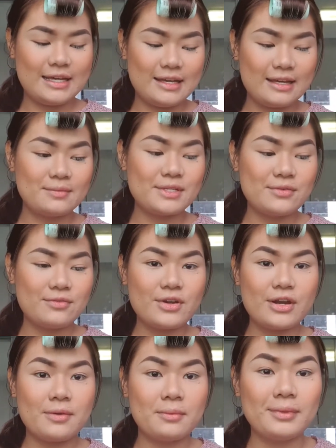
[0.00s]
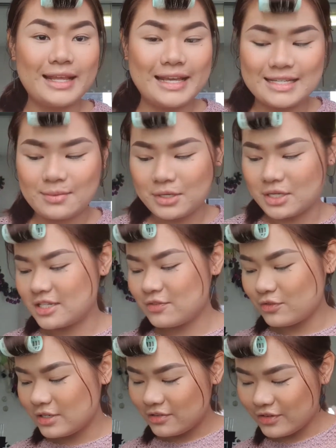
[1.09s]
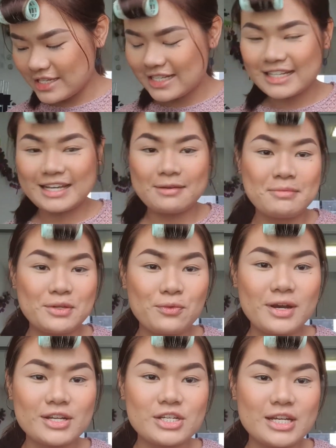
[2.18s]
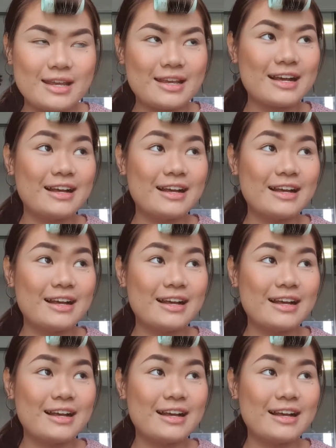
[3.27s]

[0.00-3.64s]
I'm still very lazy because recently I've been watching